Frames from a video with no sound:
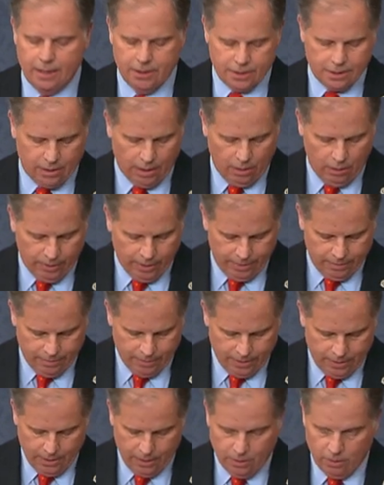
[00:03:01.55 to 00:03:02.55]
slogan
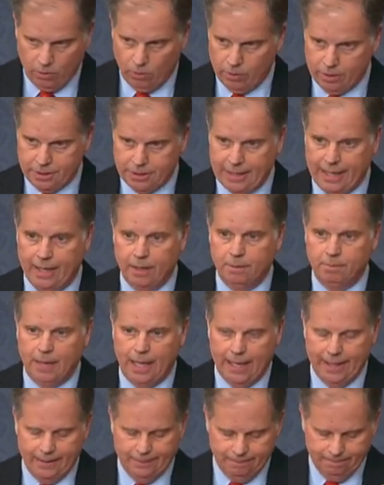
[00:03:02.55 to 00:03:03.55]
or a
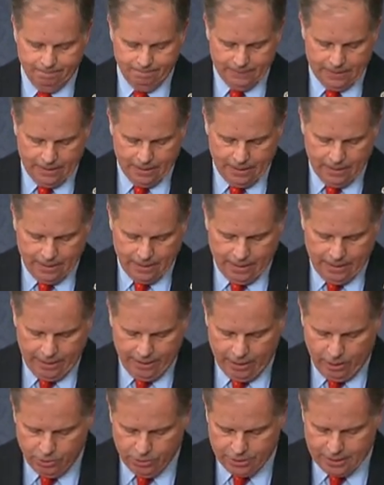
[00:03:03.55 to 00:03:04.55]
soundbite. In
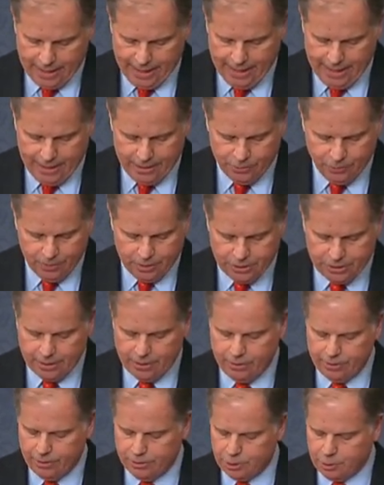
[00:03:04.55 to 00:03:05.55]
those days when
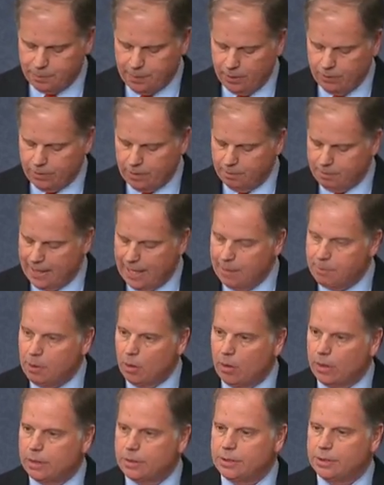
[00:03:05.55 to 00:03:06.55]
senators spoke of
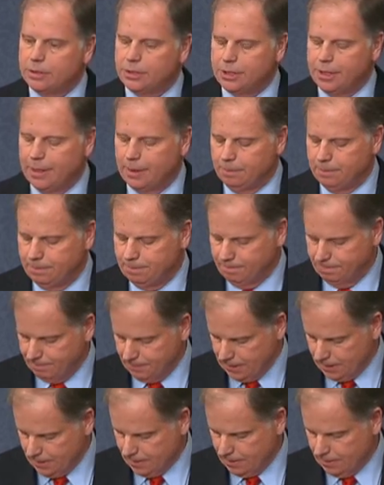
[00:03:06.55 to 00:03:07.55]
bipartisanship,
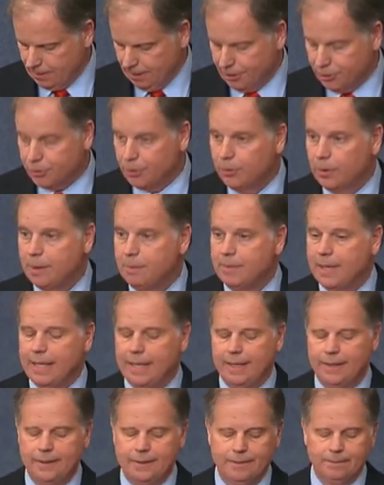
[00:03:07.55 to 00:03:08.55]
they truly meant
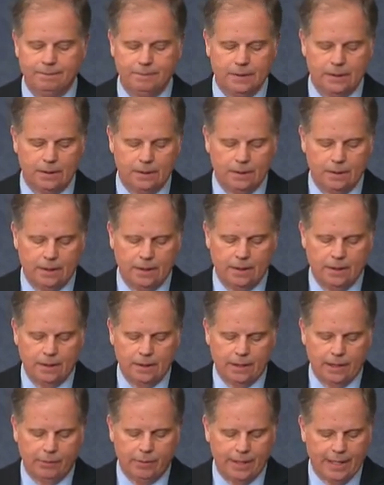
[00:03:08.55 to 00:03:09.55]
it.
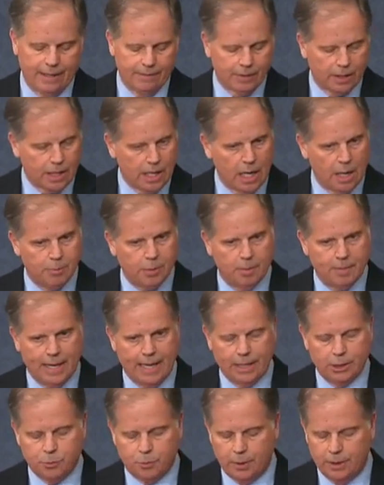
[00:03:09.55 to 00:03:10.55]
They would never
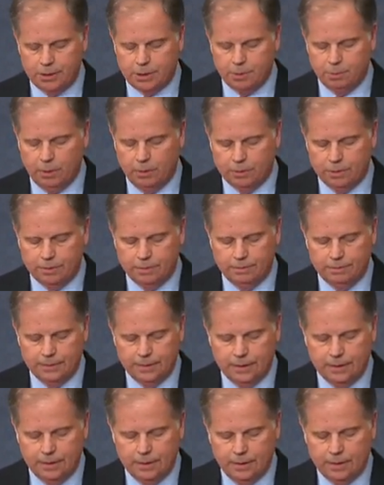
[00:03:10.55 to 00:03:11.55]
compromise principles,
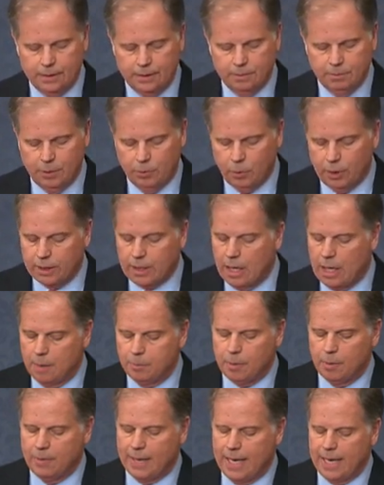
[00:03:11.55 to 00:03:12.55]
but would
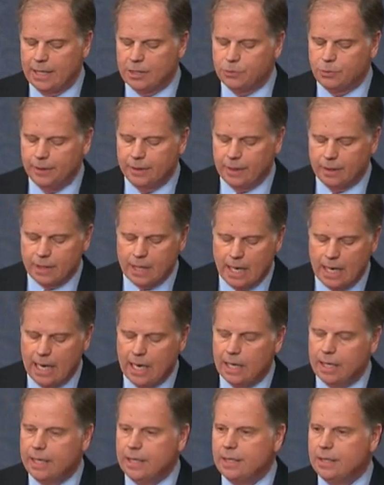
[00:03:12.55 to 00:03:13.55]
compromise with their
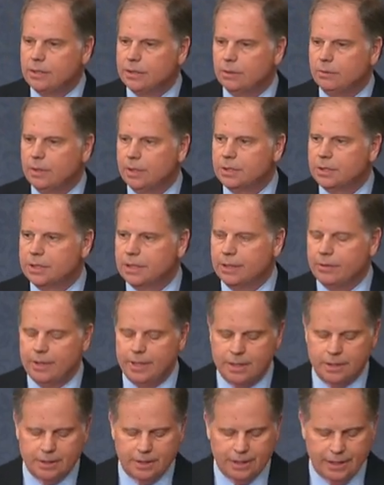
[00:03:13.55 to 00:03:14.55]
colleagues on the
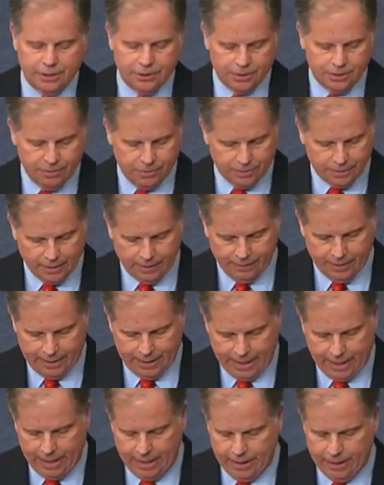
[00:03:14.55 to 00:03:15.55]
serious issues of the
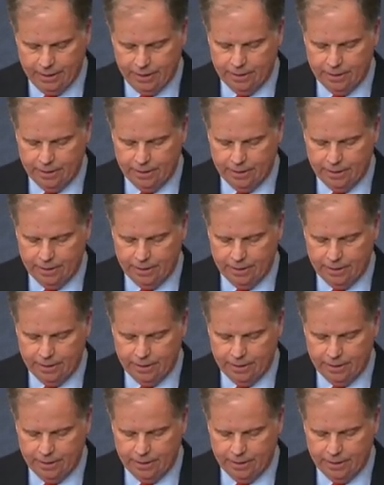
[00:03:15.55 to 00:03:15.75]
day